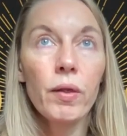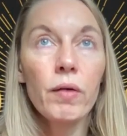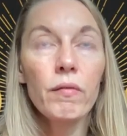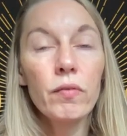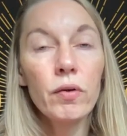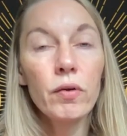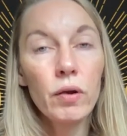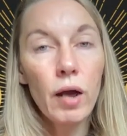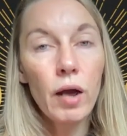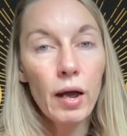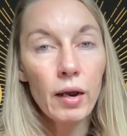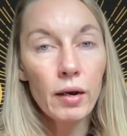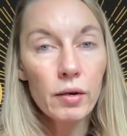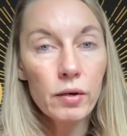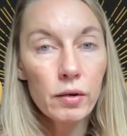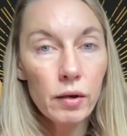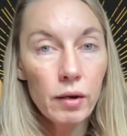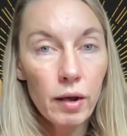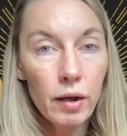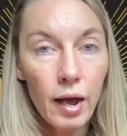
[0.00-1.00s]

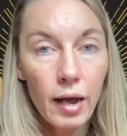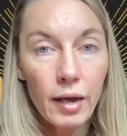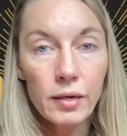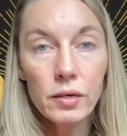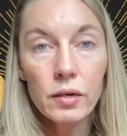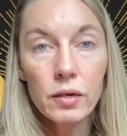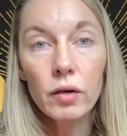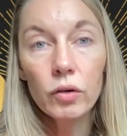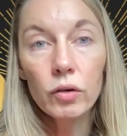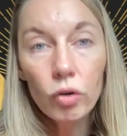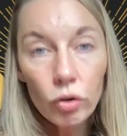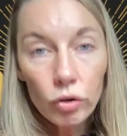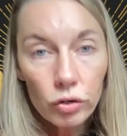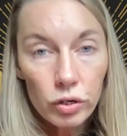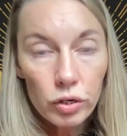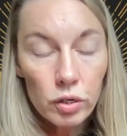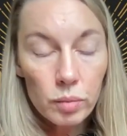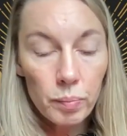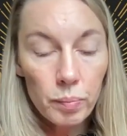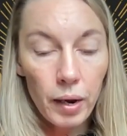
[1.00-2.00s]
and
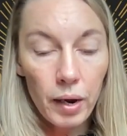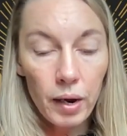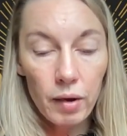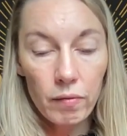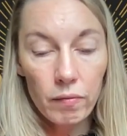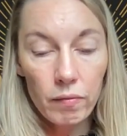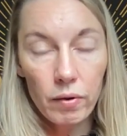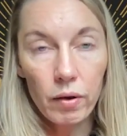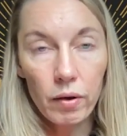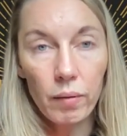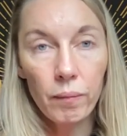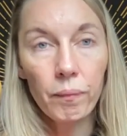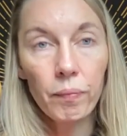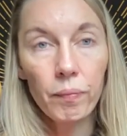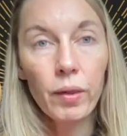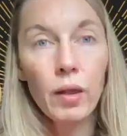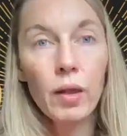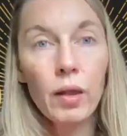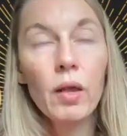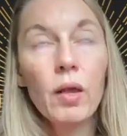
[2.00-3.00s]
unconscious behavior
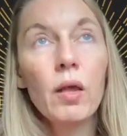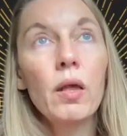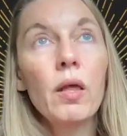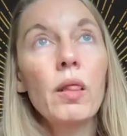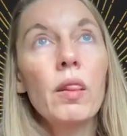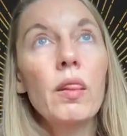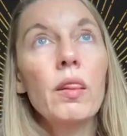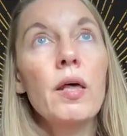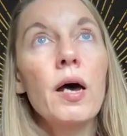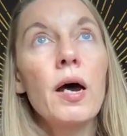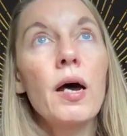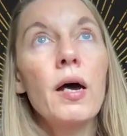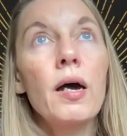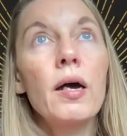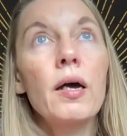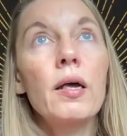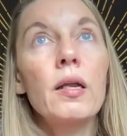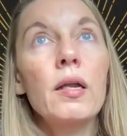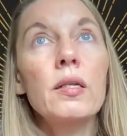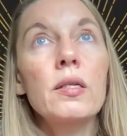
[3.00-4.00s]

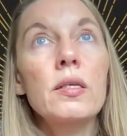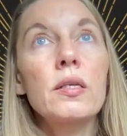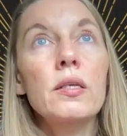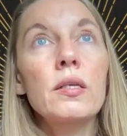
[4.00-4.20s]
that